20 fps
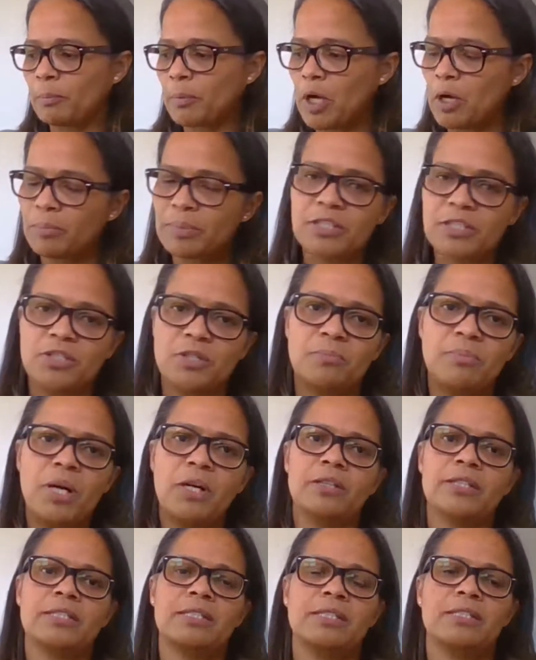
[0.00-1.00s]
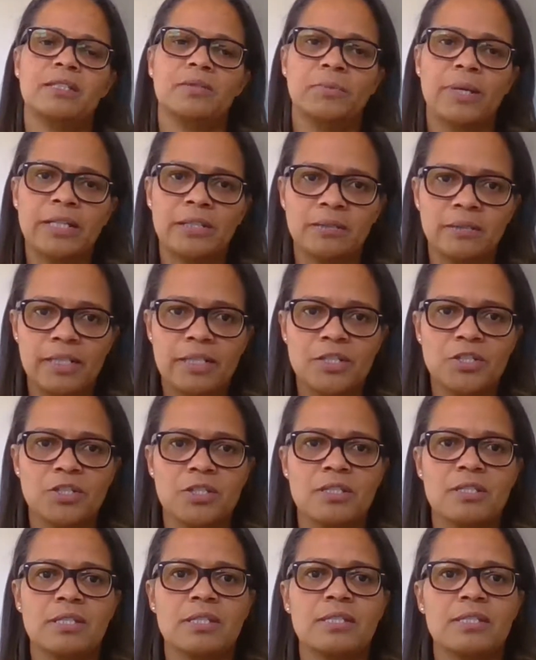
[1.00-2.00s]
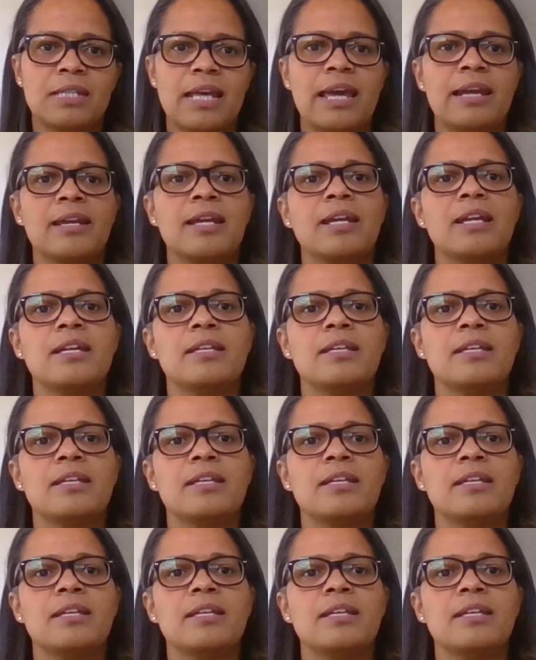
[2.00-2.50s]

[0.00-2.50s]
competition policies and regulations is that